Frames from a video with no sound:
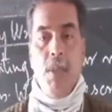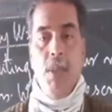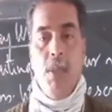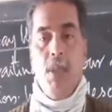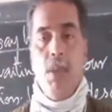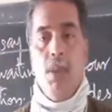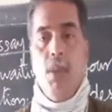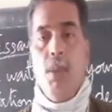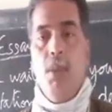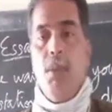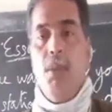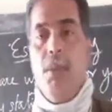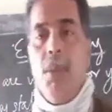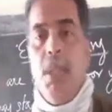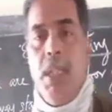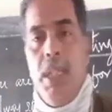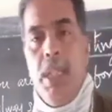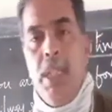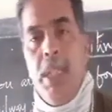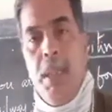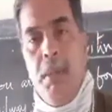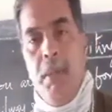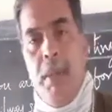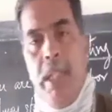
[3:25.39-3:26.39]

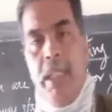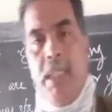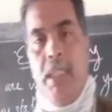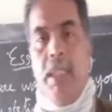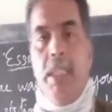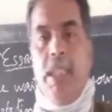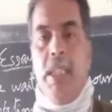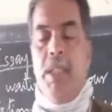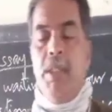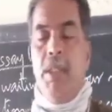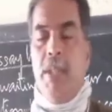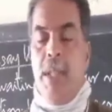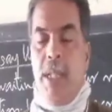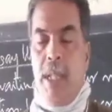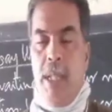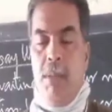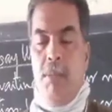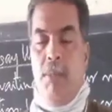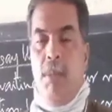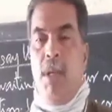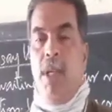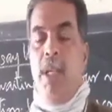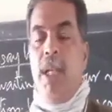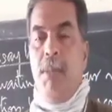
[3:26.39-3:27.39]
So imagine that you are an
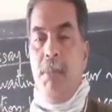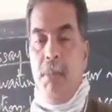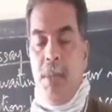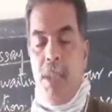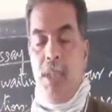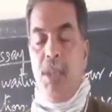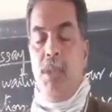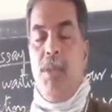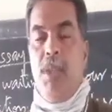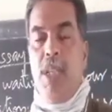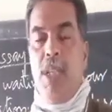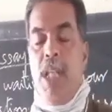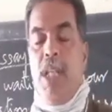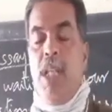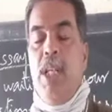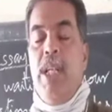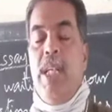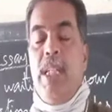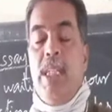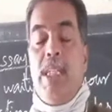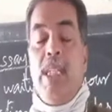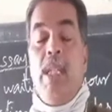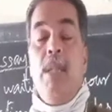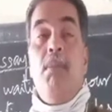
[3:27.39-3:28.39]
employee. Just to tell you an
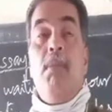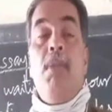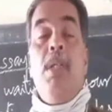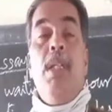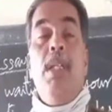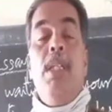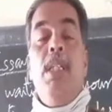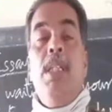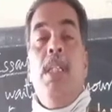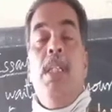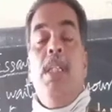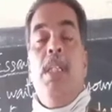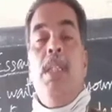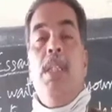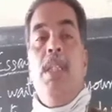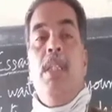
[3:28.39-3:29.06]
example,